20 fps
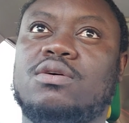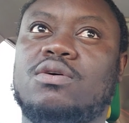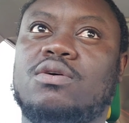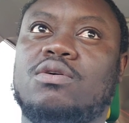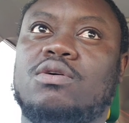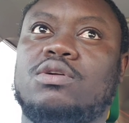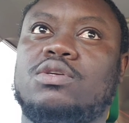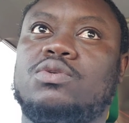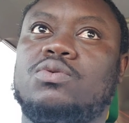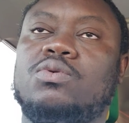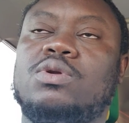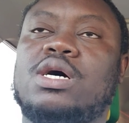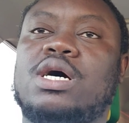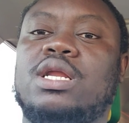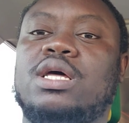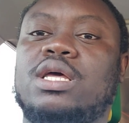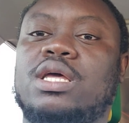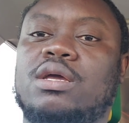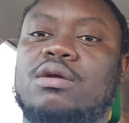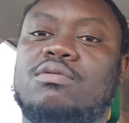or
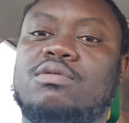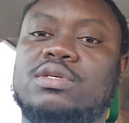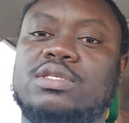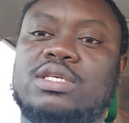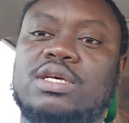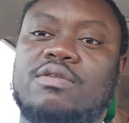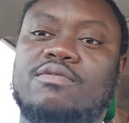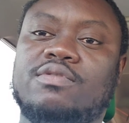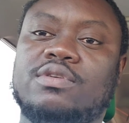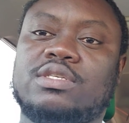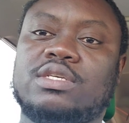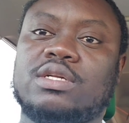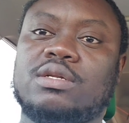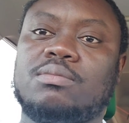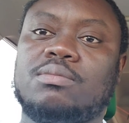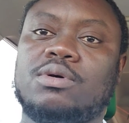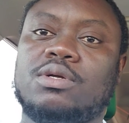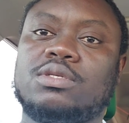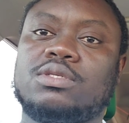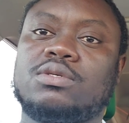$2 increase every single
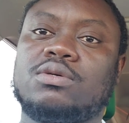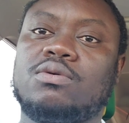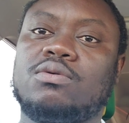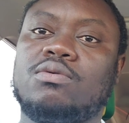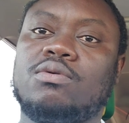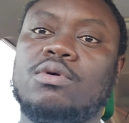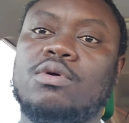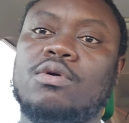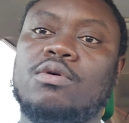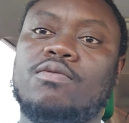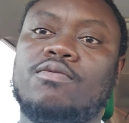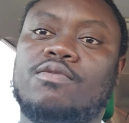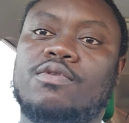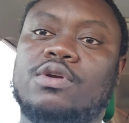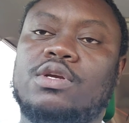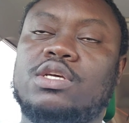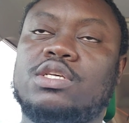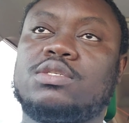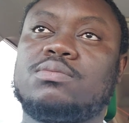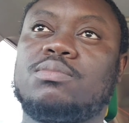month. So for
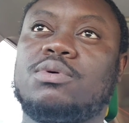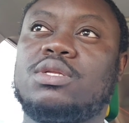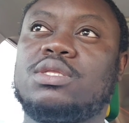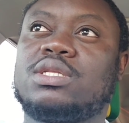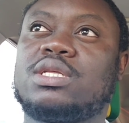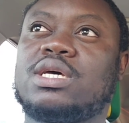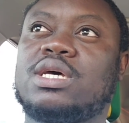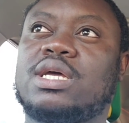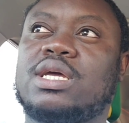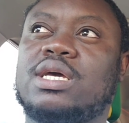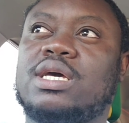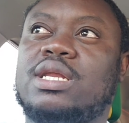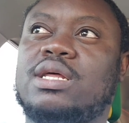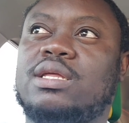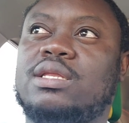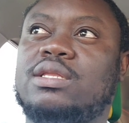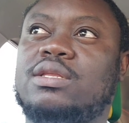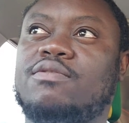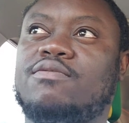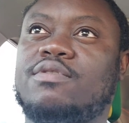this month I get a
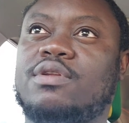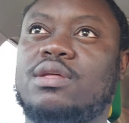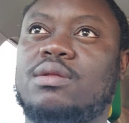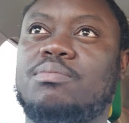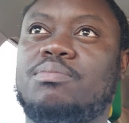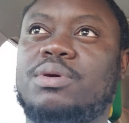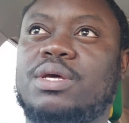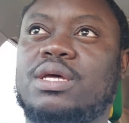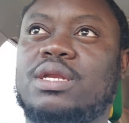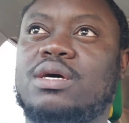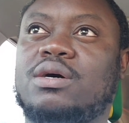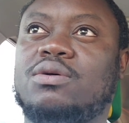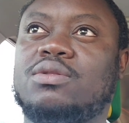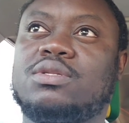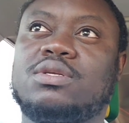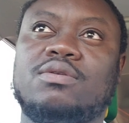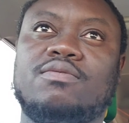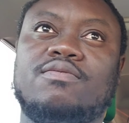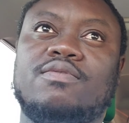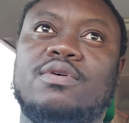dividend paid out
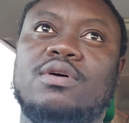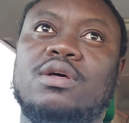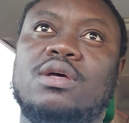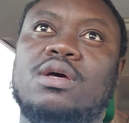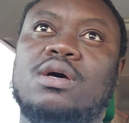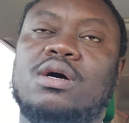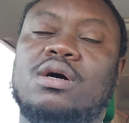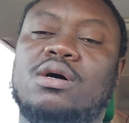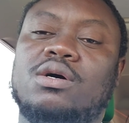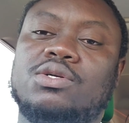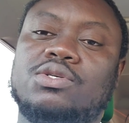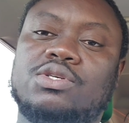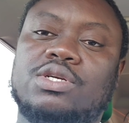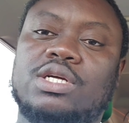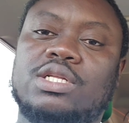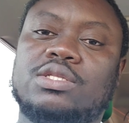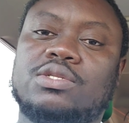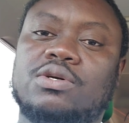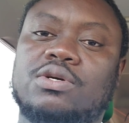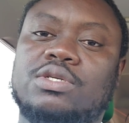of
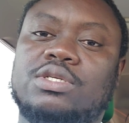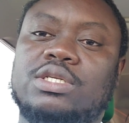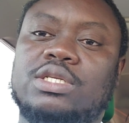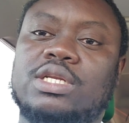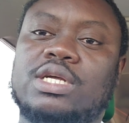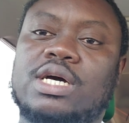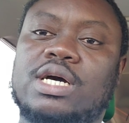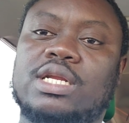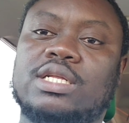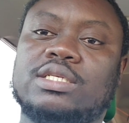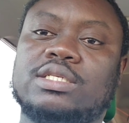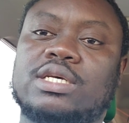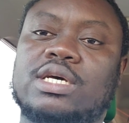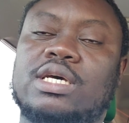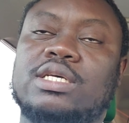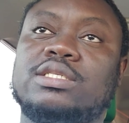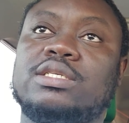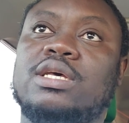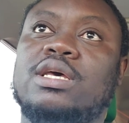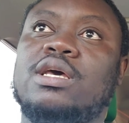$113,
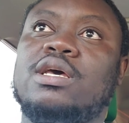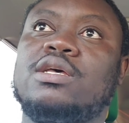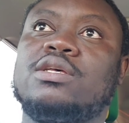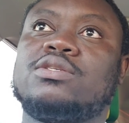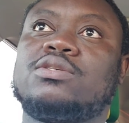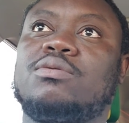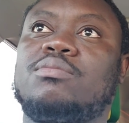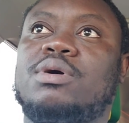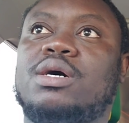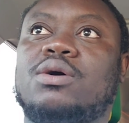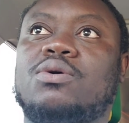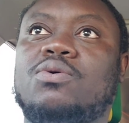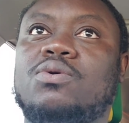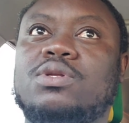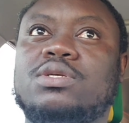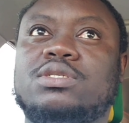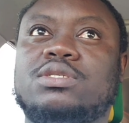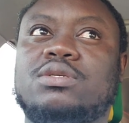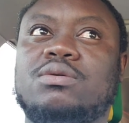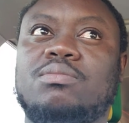guys. So my goal
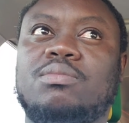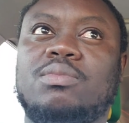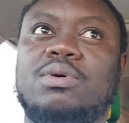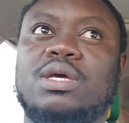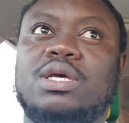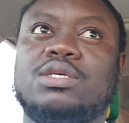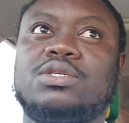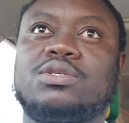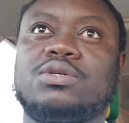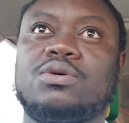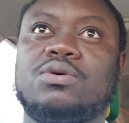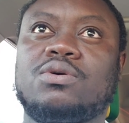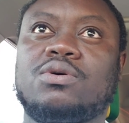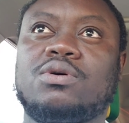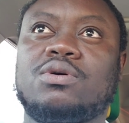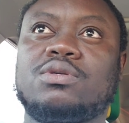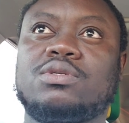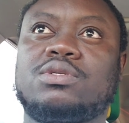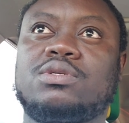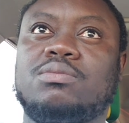is to make sure
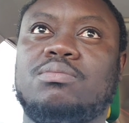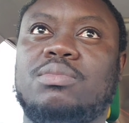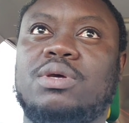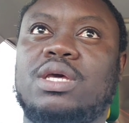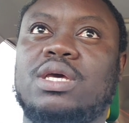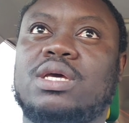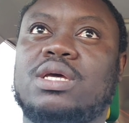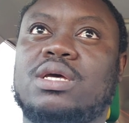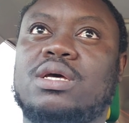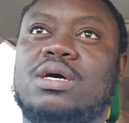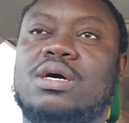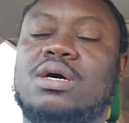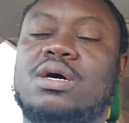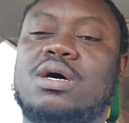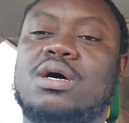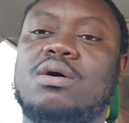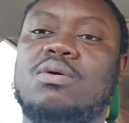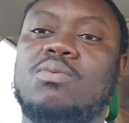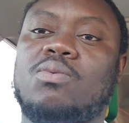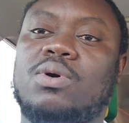to make
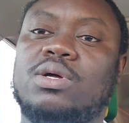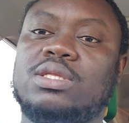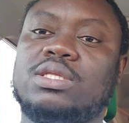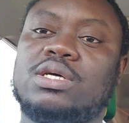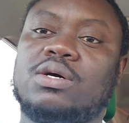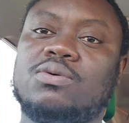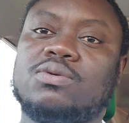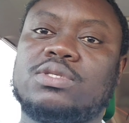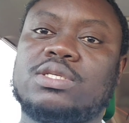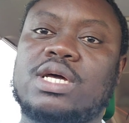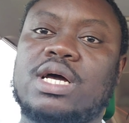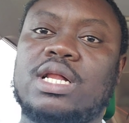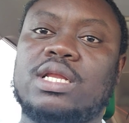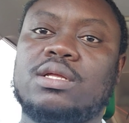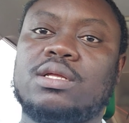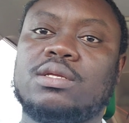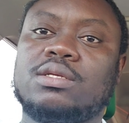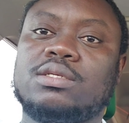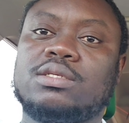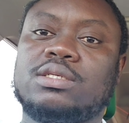
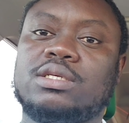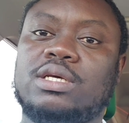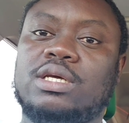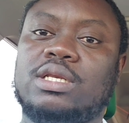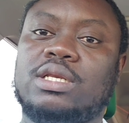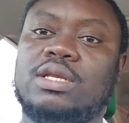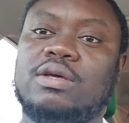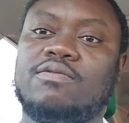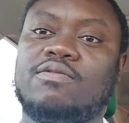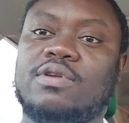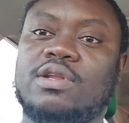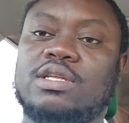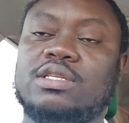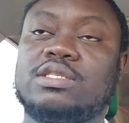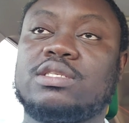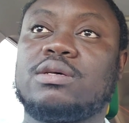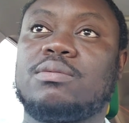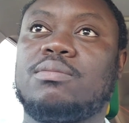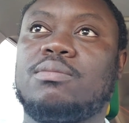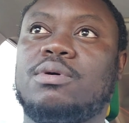$1,000 in
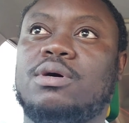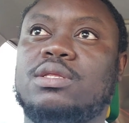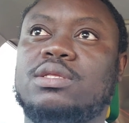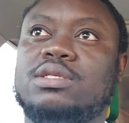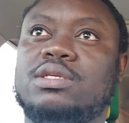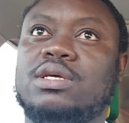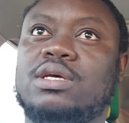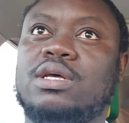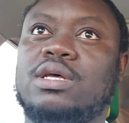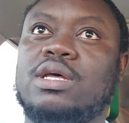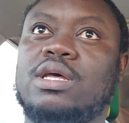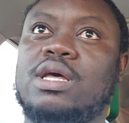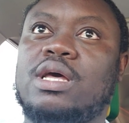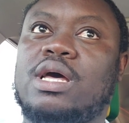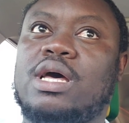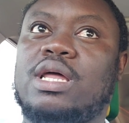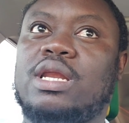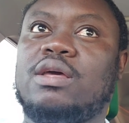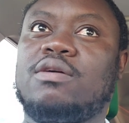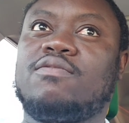dividends a month,
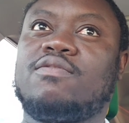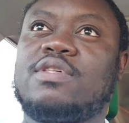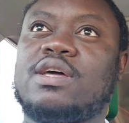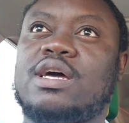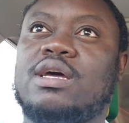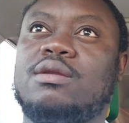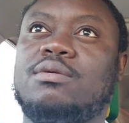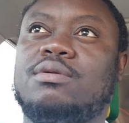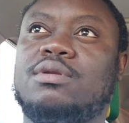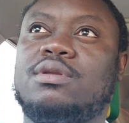and if that